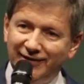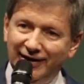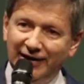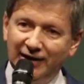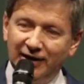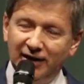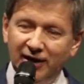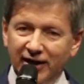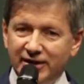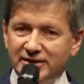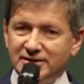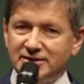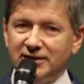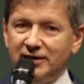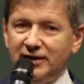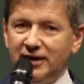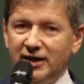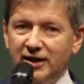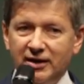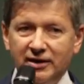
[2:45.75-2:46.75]
They cleansed
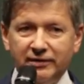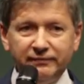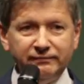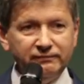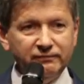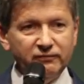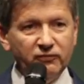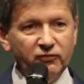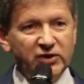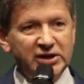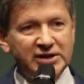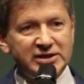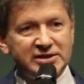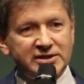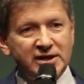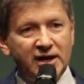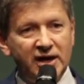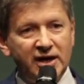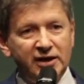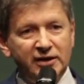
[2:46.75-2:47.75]
the data. We
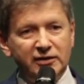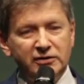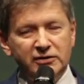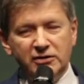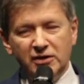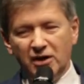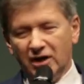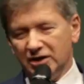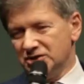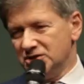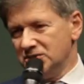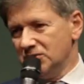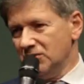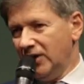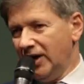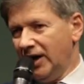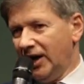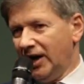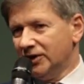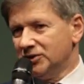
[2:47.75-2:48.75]
decided not
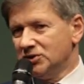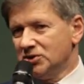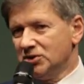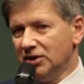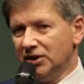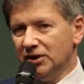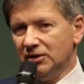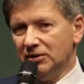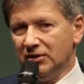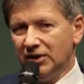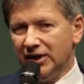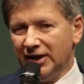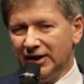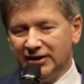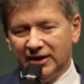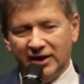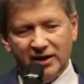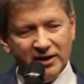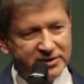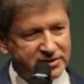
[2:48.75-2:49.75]
to actually look
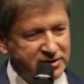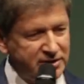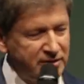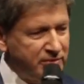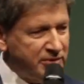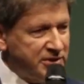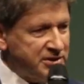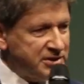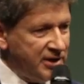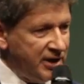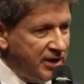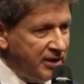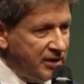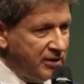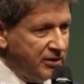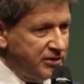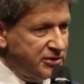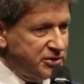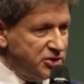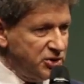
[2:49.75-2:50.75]
at customers'
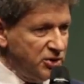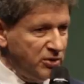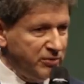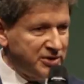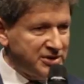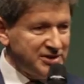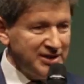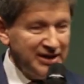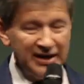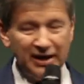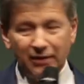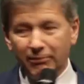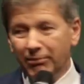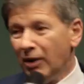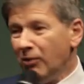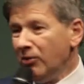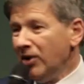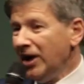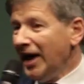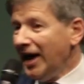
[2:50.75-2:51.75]
data, consumers' data,
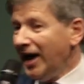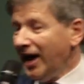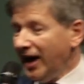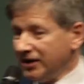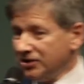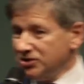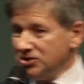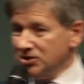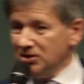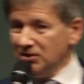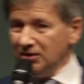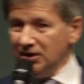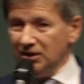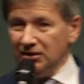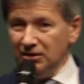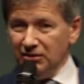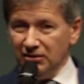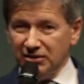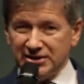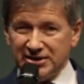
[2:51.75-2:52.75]
but we actually
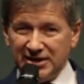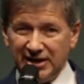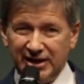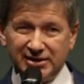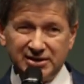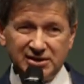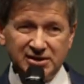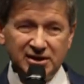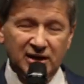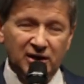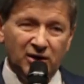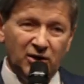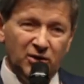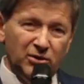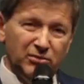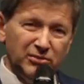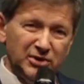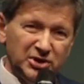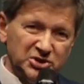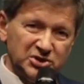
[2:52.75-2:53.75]
looked at
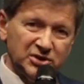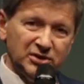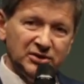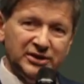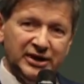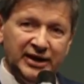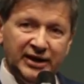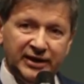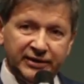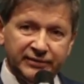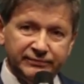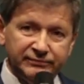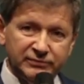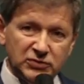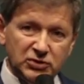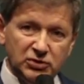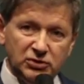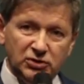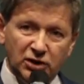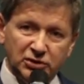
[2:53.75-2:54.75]
commercial data,
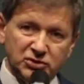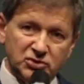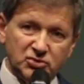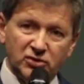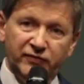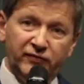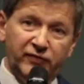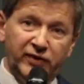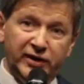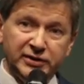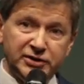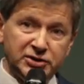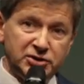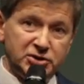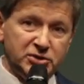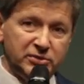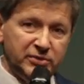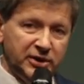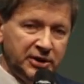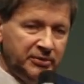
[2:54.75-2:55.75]
not to
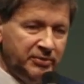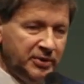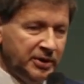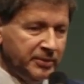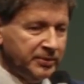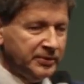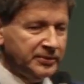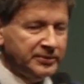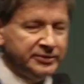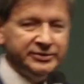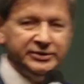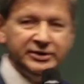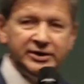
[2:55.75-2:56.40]
offend too many people.